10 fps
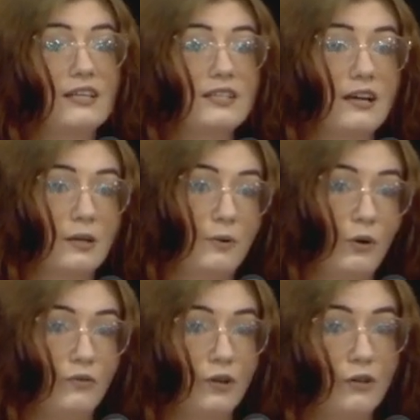as Eric
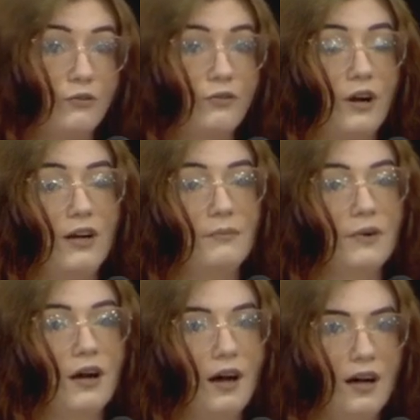Pulver
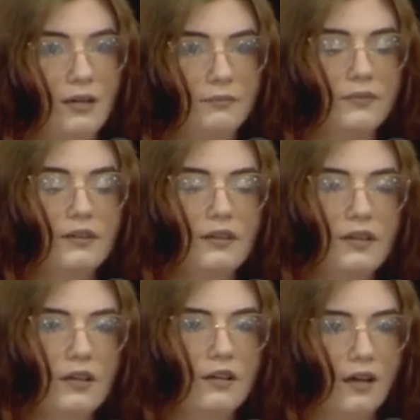from
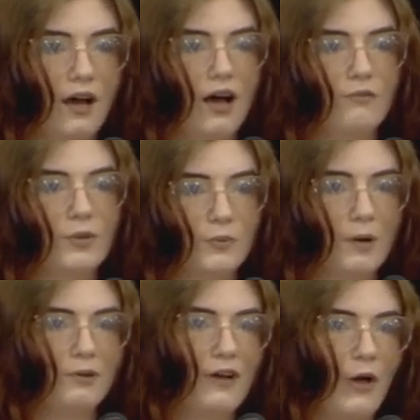the
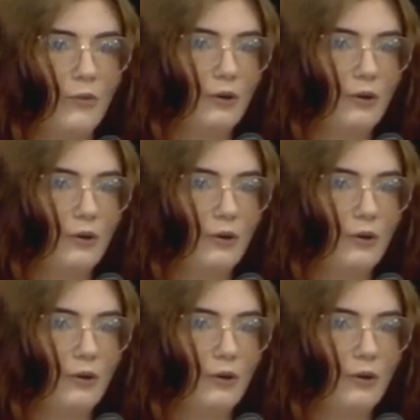Department of